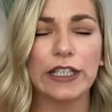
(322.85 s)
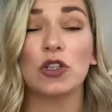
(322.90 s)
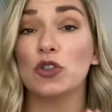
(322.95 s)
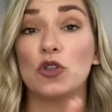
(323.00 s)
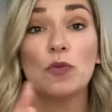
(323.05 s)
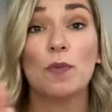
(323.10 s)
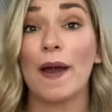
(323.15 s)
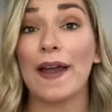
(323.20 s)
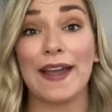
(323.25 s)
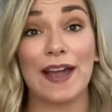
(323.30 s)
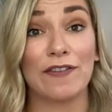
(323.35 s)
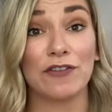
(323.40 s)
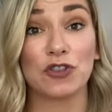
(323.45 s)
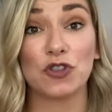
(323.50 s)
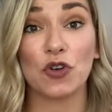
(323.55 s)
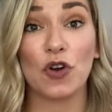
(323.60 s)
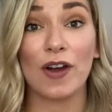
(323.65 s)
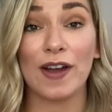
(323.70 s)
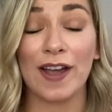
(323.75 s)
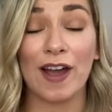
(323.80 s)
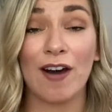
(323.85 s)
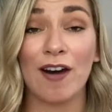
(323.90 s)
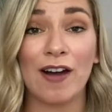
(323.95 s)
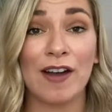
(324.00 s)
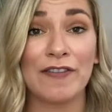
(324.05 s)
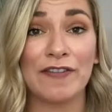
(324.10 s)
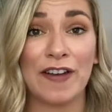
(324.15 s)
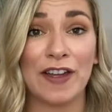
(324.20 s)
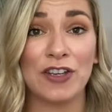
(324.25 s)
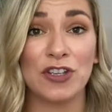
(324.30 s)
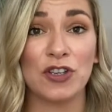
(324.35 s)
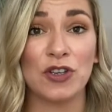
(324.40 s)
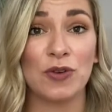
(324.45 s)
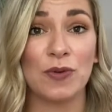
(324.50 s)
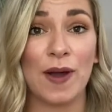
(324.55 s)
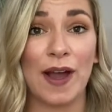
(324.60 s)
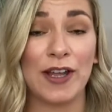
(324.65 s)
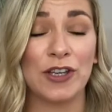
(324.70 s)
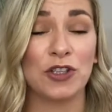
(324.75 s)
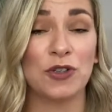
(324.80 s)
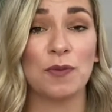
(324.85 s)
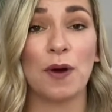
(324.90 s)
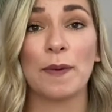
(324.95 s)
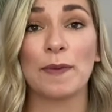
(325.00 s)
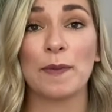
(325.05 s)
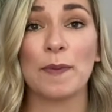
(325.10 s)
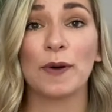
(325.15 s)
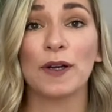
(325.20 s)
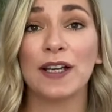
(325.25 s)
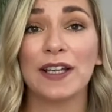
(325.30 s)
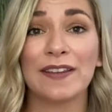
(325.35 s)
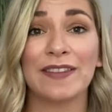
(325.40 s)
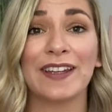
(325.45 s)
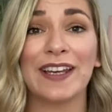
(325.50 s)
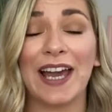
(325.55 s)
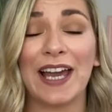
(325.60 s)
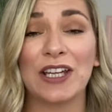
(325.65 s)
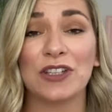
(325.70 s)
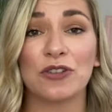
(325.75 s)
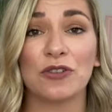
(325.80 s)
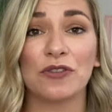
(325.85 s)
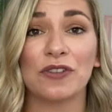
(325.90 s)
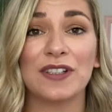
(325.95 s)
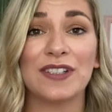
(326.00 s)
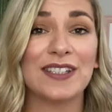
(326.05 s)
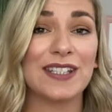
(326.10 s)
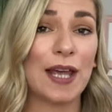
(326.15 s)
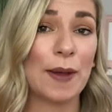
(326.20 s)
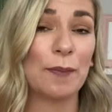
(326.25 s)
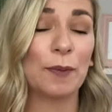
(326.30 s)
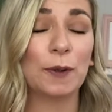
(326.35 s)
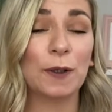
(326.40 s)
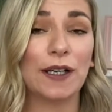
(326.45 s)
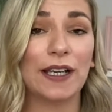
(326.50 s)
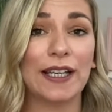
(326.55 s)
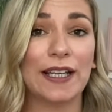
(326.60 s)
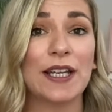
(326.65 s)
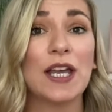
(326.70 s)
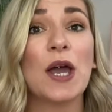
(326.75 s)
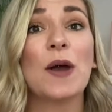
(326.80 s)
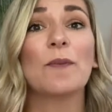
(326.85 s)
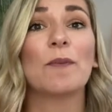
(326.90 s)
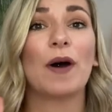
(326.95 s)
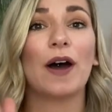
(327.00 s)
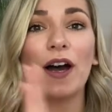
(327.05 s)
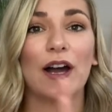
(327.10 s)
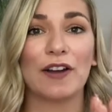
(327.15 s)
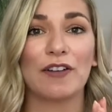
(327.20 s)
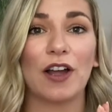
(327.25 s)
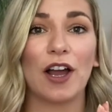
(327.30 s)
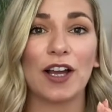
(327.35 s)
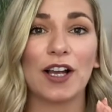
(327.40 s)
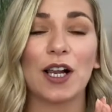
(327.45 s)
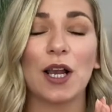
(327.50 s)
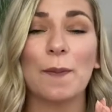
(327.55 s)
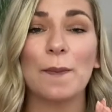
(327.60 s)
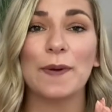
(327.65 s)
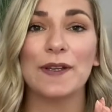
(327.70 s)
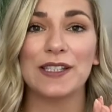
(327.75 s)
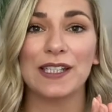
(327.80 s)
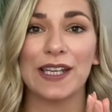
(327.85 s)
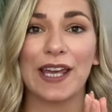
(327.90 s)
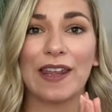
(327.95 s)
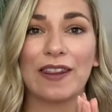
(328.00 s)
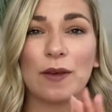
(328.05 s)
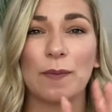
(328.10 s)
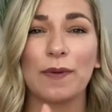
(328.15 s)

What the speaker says: You may have a dry hire venue and you might be pulling the caterer in separately, but I clump it together.